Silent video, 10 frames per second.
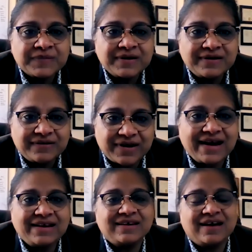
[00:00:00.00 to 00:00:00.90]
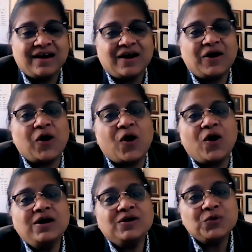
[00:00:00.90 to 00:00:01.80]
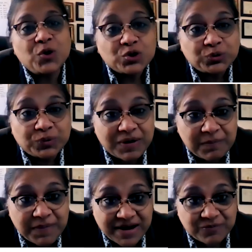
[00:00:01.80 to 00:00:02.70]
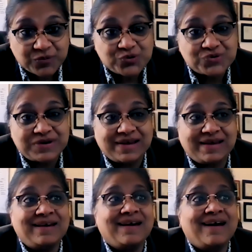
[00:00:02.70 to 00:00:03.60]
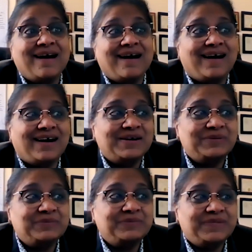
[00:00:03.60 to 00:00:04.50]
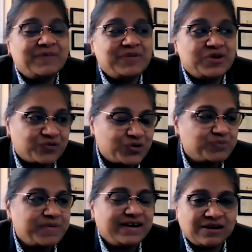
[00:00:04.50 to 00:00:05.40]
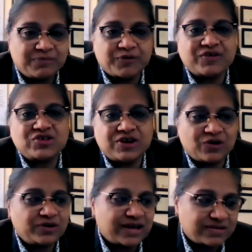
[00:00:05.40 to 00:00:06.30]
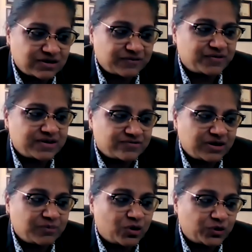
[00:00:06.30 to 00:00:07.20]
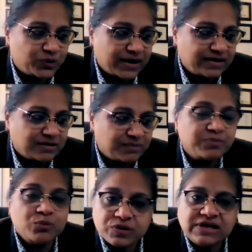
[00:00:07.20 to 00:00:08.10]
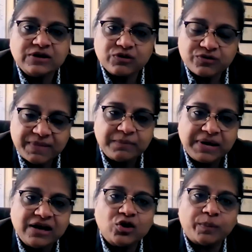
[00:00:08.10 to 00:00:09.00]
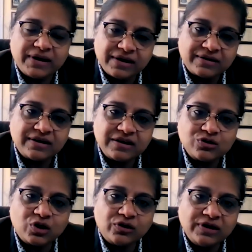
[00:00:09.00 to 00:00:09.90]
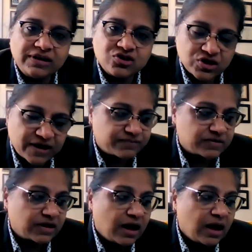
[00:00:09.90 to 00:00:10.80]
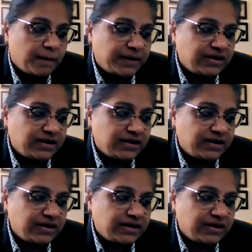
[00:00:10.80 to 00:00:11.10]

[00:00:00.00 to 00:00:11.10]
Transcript: Yeah. Right? Yeah. All cooks were men mostly. Yeah. Uh, I mean, of course, medical profession and all, that's a different stream altogether. But mostly it was male dominated. It's not only the chefs. Yeah.